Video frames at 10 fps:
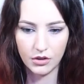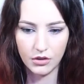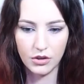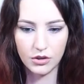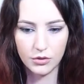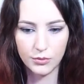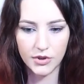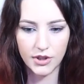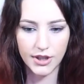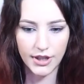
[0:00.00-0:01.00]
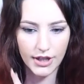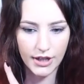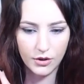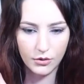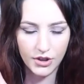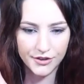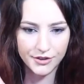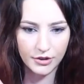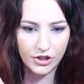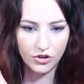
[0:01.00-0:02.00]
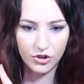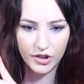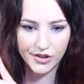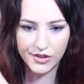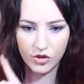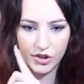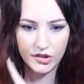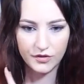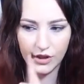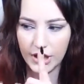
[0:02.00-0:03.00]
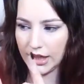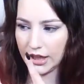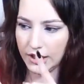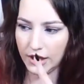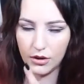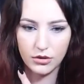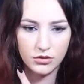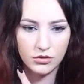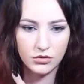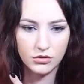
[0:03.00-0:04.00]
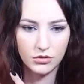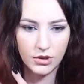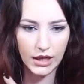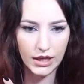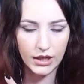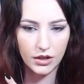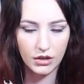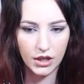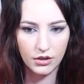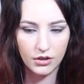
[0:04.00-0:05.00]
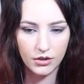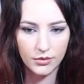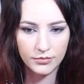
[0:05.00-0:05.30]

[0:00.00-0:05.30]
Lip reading: Oh, don't worry, the guy who will scratch you is just flying down right now here.